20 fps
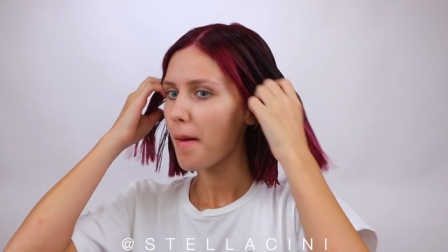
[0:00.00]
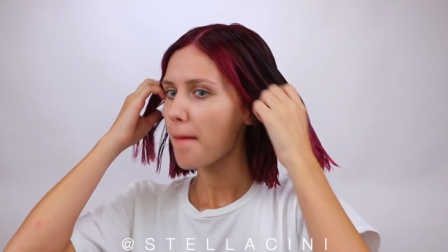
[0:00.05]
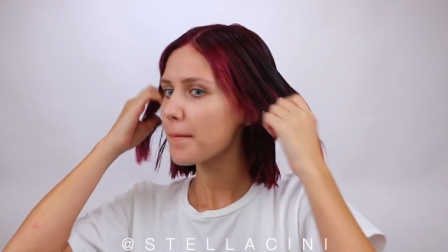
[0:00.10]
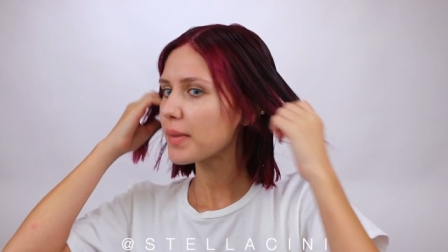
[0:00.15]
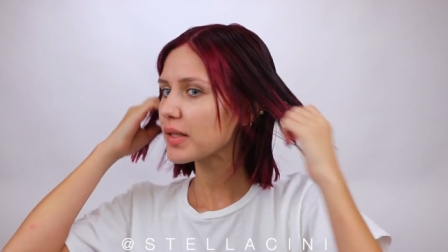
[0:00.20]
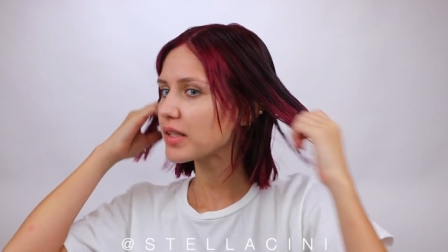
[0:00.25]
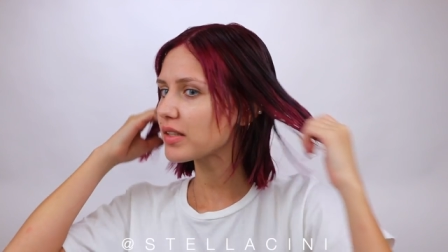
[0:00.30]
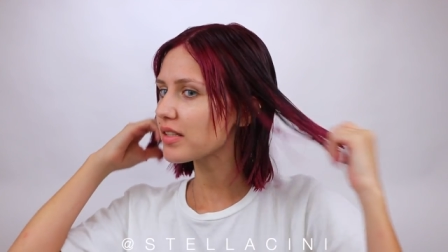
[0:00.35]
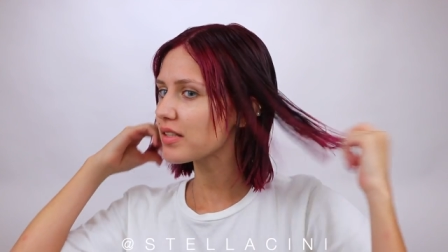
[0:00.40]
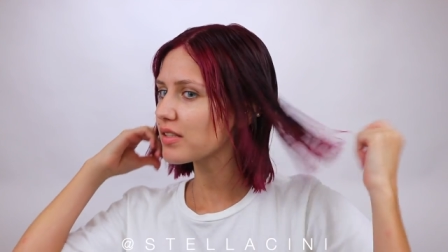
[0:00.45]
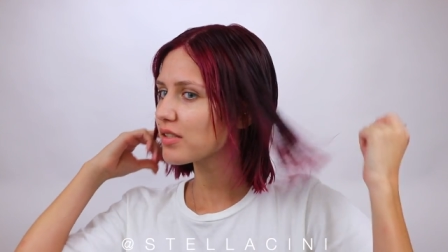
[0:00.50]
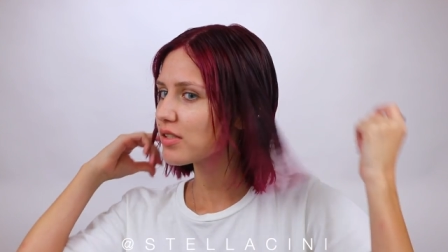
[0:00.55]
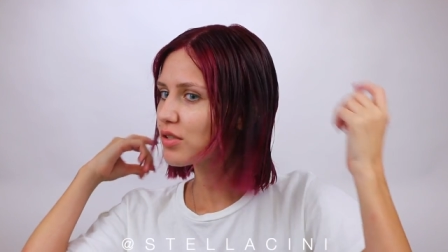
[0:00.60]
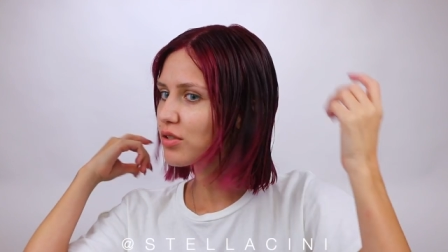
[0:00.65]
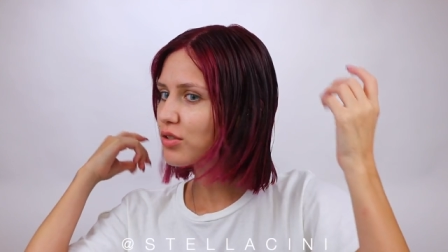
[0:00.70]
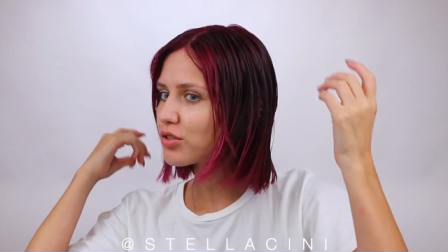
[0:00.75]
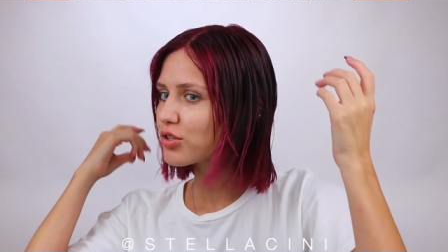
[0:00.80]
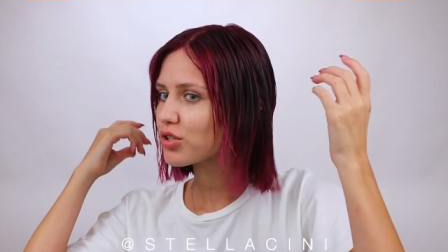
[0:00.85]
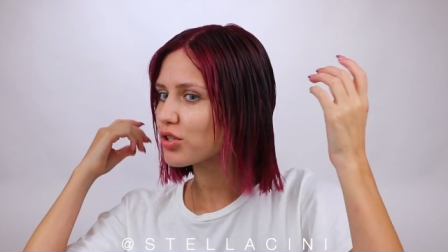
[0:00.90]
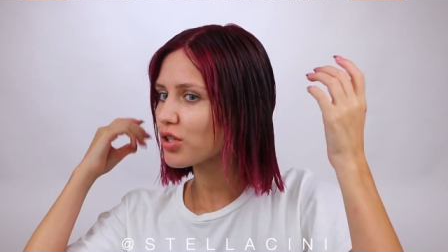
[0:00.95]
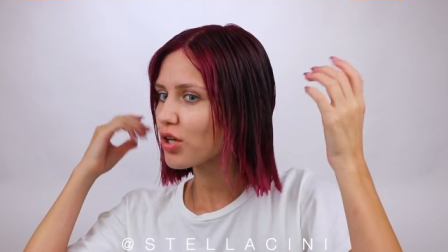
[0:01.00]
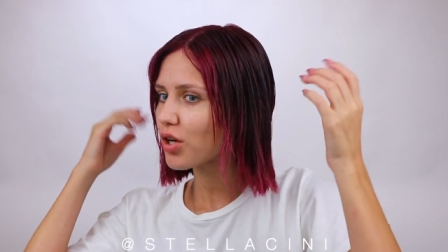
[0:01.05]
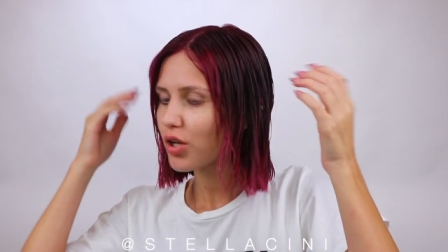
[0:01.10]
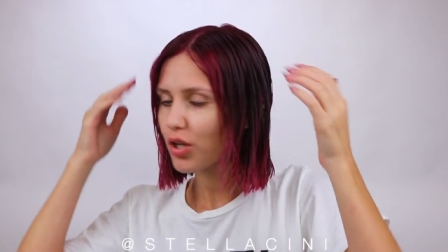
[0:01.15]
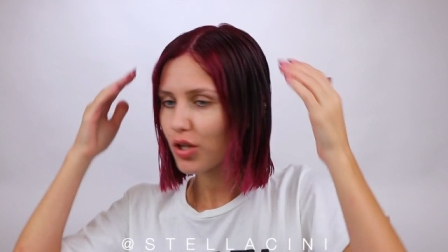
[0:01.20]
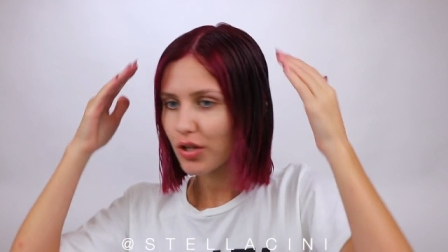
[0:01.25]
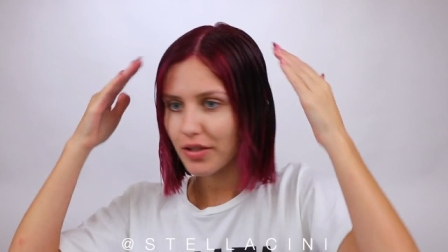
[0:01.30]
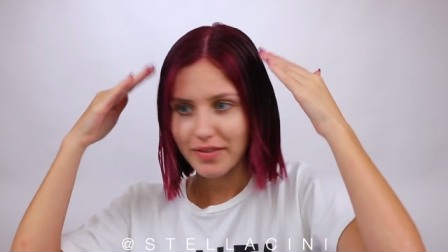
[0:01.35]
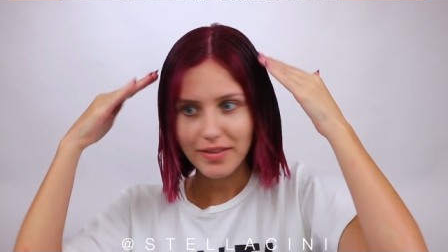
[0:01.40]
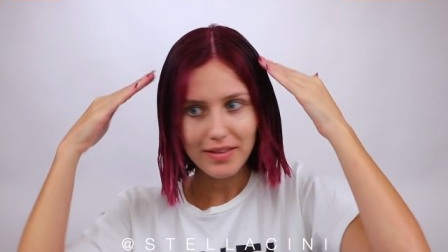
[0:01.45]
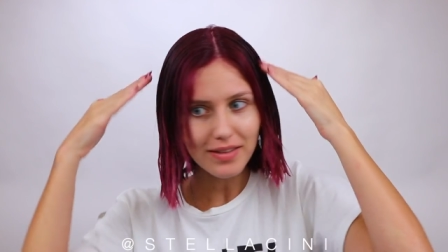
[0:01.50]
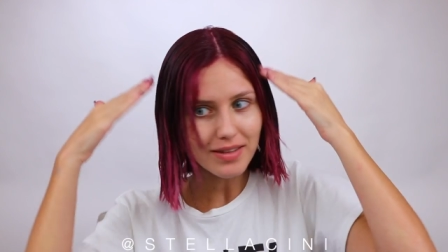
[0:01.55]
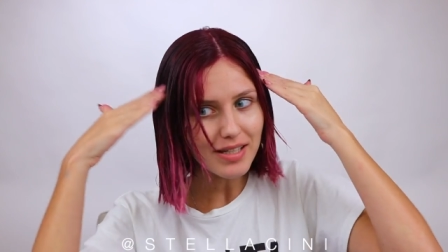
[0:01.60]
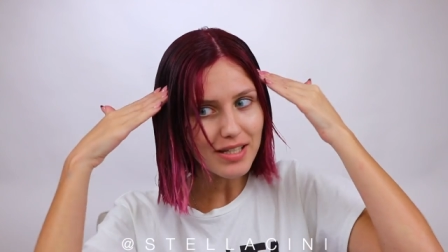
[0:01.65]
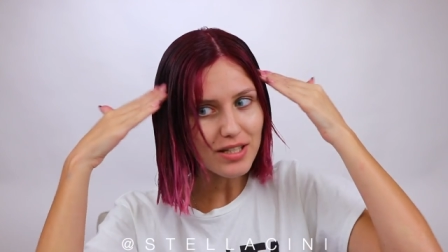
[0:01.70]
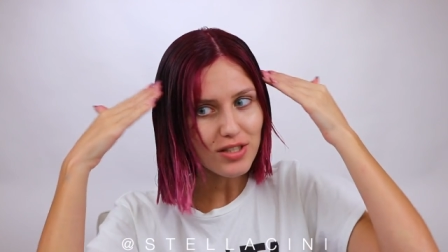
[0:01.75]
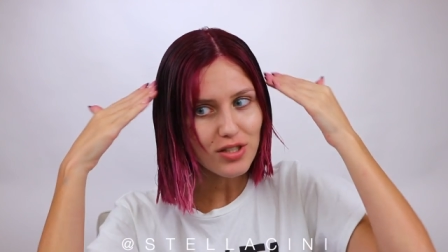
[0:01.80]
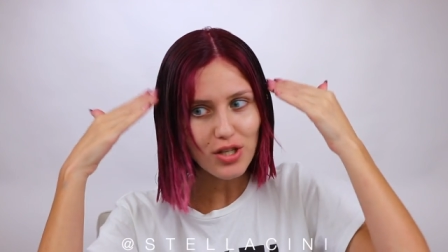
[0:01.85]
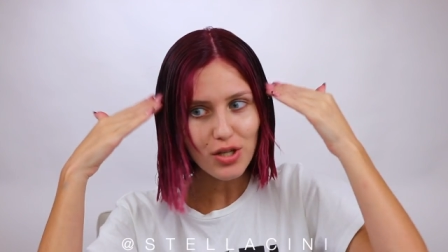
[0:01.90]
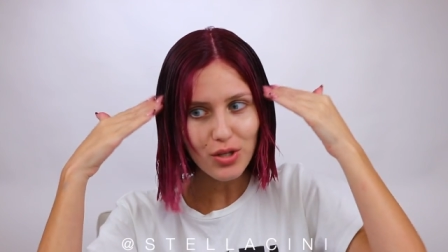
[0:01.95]
But this looks
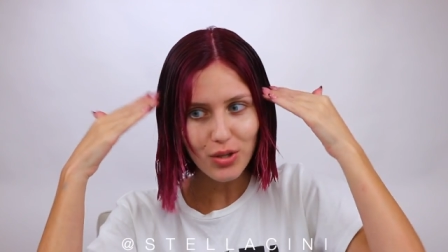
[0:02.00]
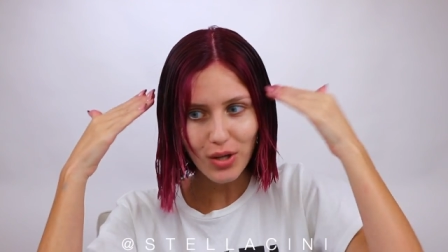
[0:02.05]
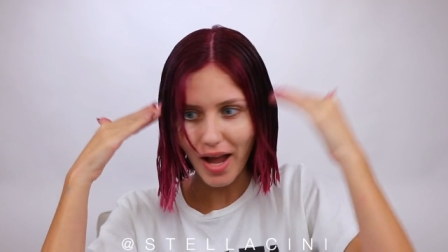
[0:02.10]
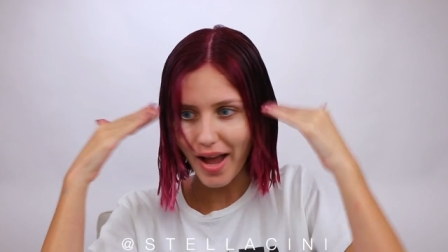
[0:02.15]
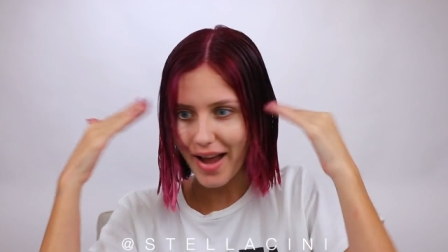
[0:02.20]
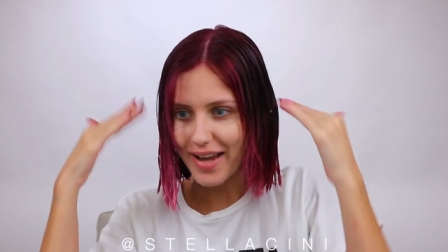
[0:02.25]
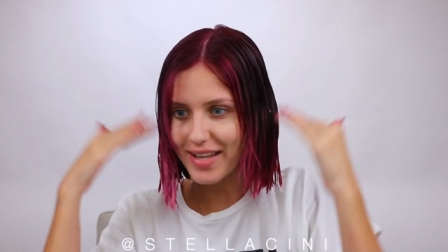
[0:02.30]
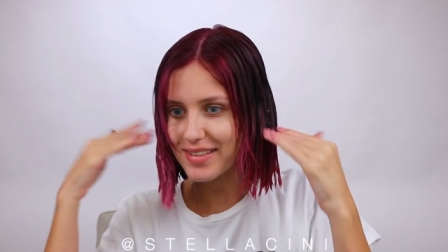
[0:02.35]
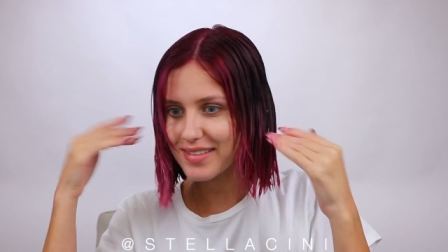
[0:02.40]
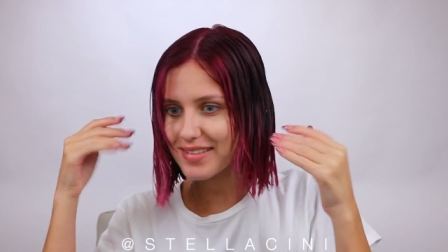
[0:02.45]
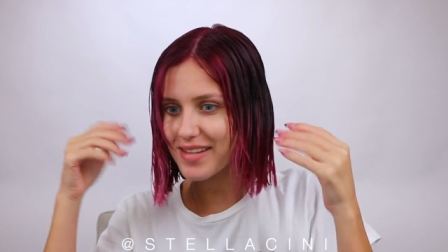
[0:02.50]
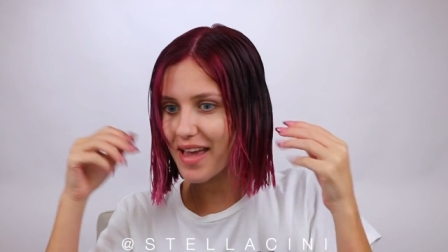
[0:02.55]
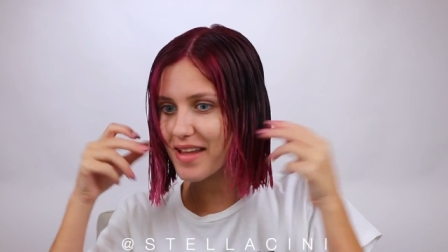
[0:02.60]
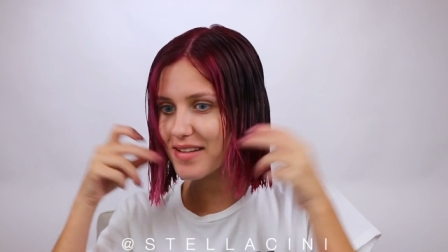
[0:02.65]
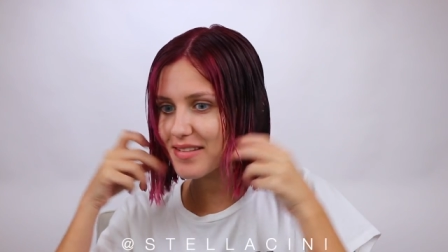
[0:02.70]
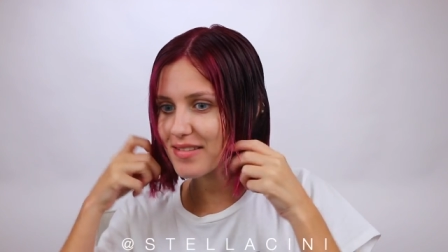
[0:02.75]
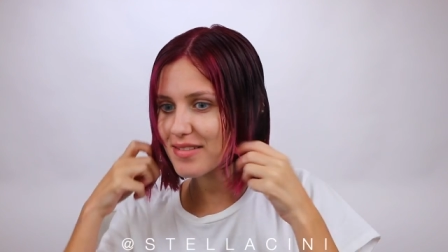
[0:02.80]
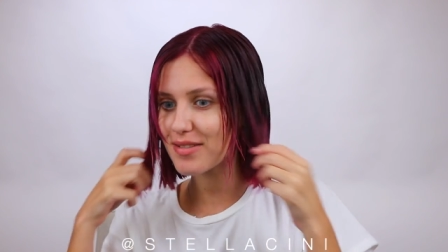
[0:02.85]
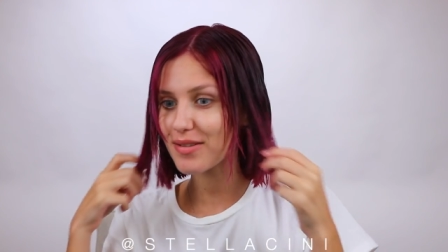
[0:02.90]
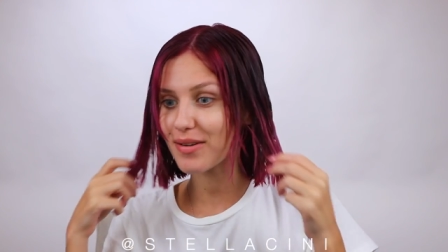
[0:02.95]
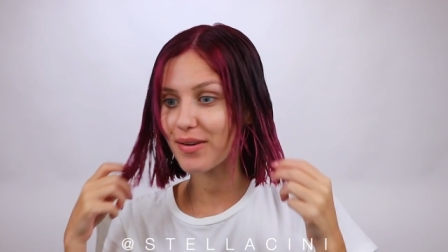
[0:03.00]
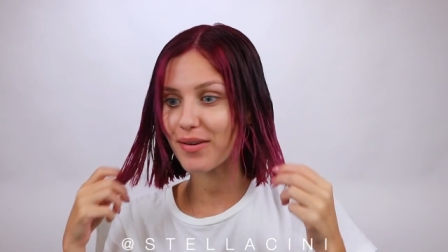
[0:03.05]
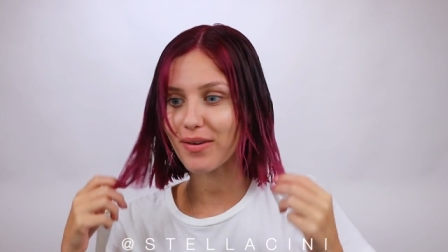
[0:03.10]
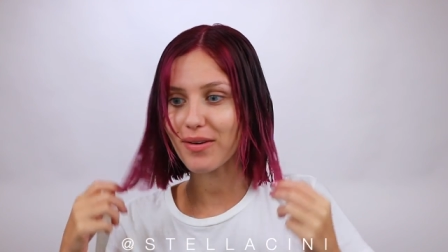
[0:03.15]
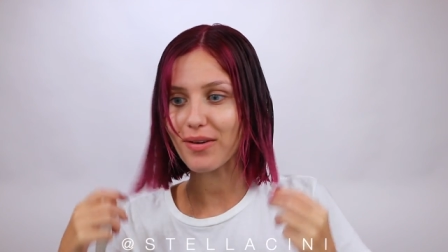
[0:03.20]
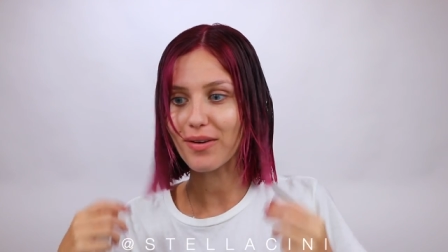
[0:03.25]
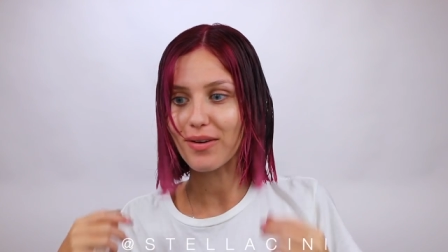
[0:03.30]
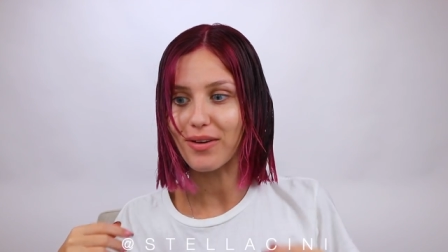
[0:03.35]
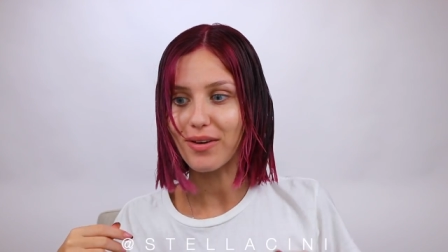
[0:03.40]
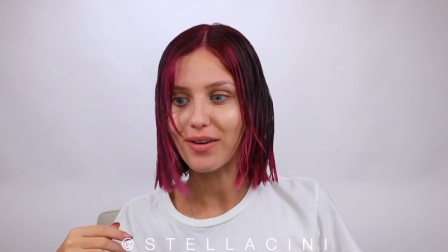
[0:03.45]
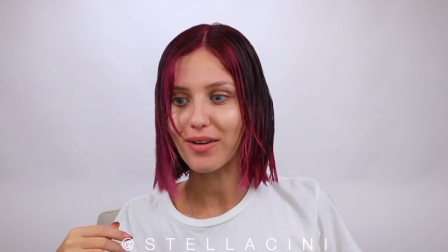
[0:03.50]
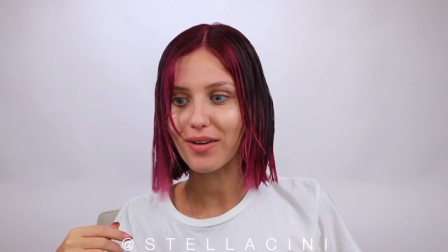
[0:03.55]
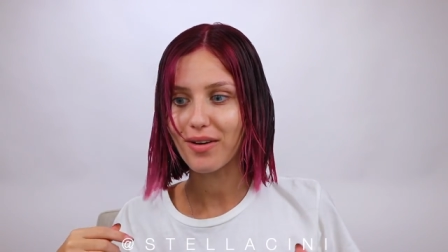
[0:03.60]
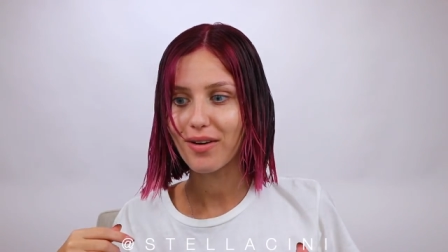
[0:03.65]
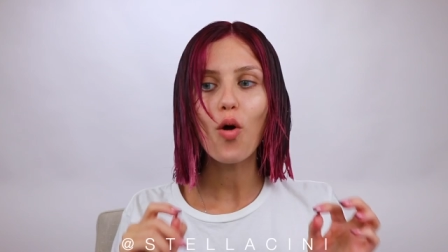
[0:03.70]
these look identical.